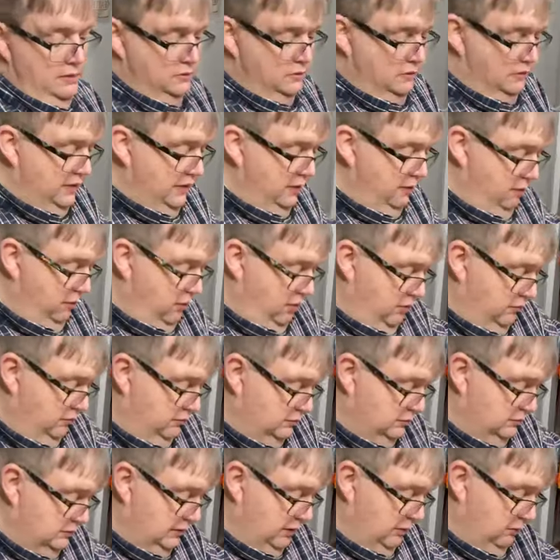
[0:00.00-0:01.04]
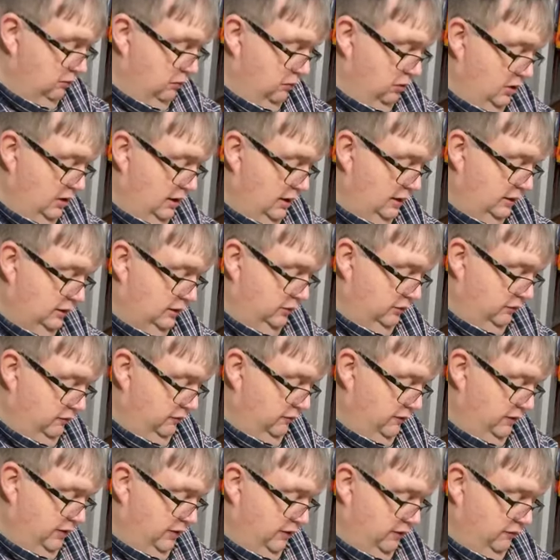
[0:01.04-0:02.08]
That's what they want. They want a
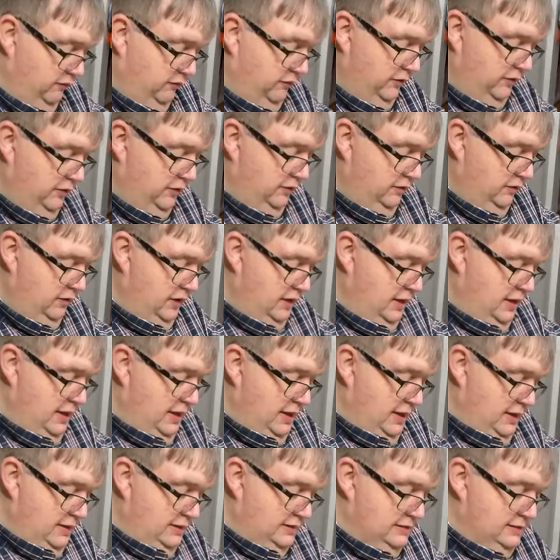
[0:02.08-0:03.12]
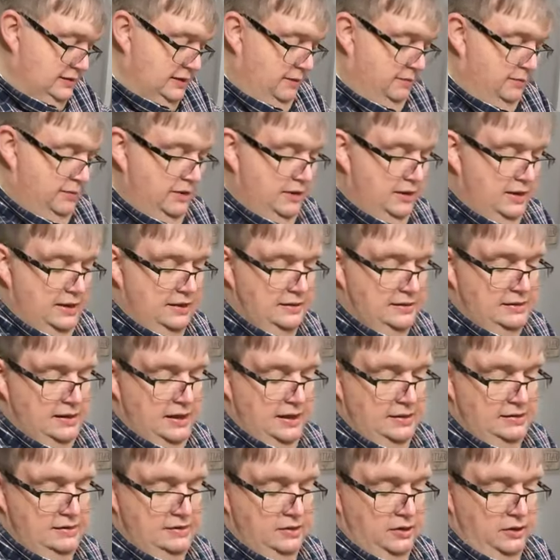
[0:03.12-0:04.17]
little finger food, something
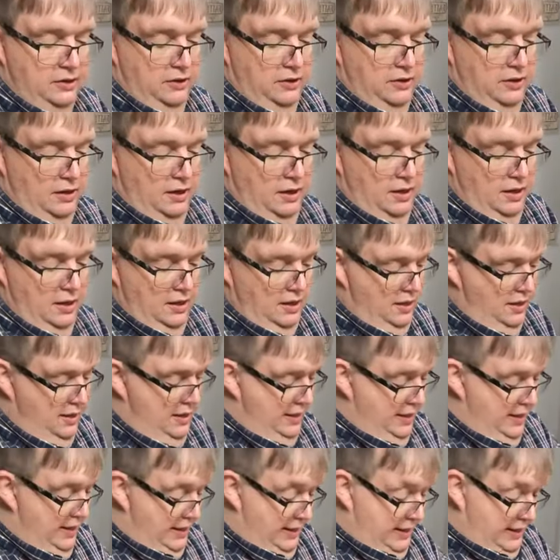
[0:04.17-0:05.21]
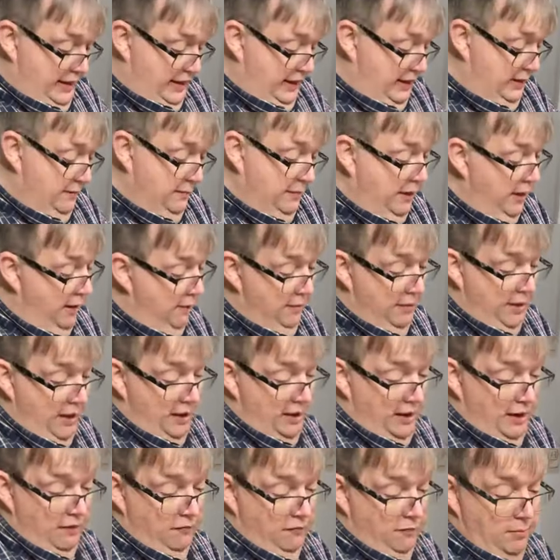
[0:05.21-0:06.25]
that tastes good. And
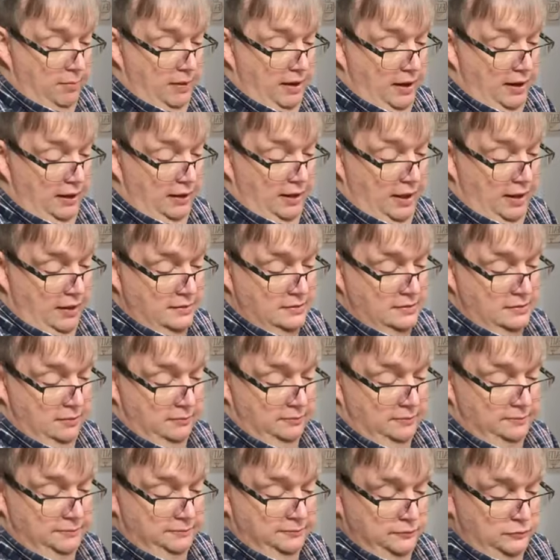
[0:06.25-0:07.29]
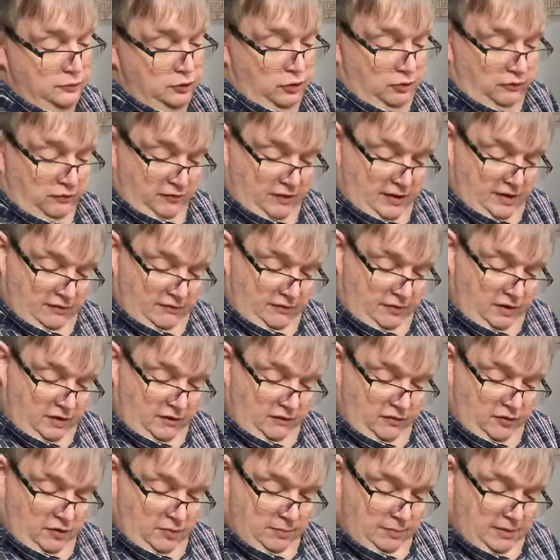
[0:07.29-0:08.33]
about everybody likes them. You'll find
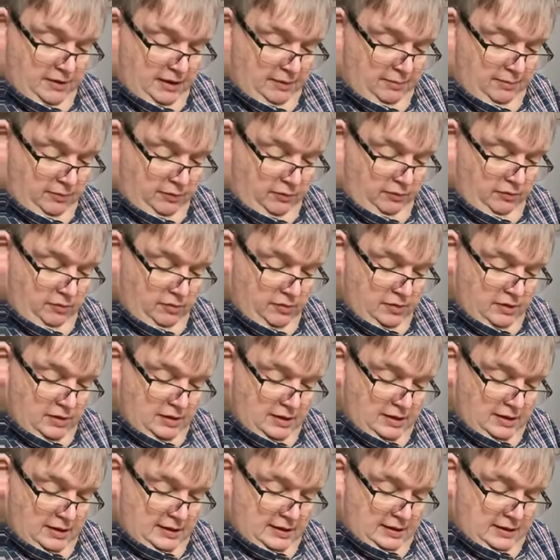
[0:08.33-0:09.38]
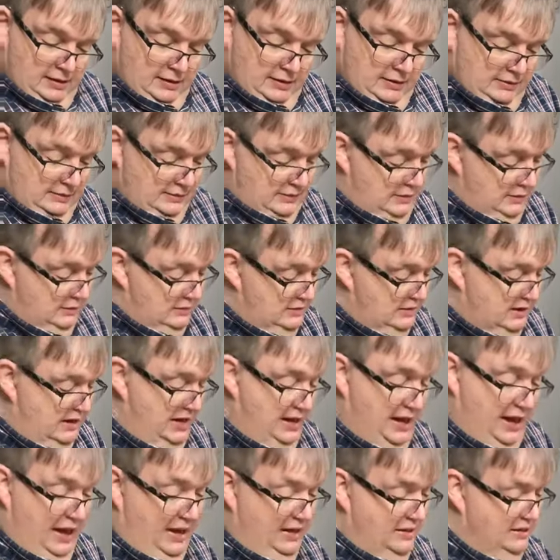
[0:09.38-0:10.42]
very few people that'll
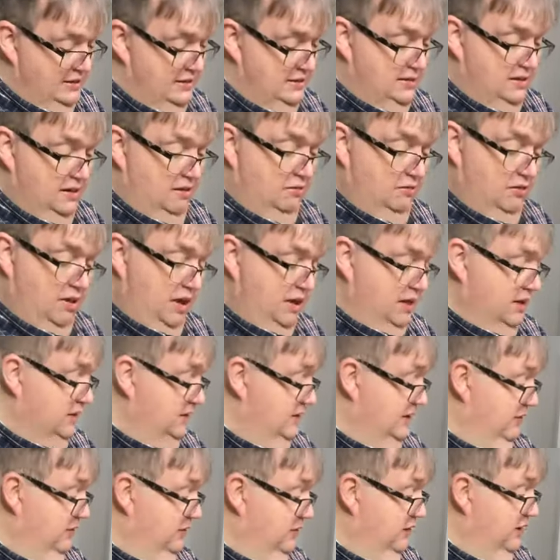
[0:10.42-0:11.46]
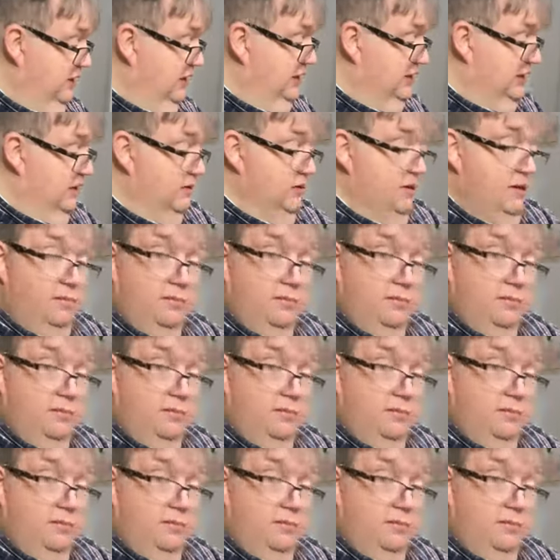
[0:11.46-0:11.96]
say, I just don't like a deviled egg.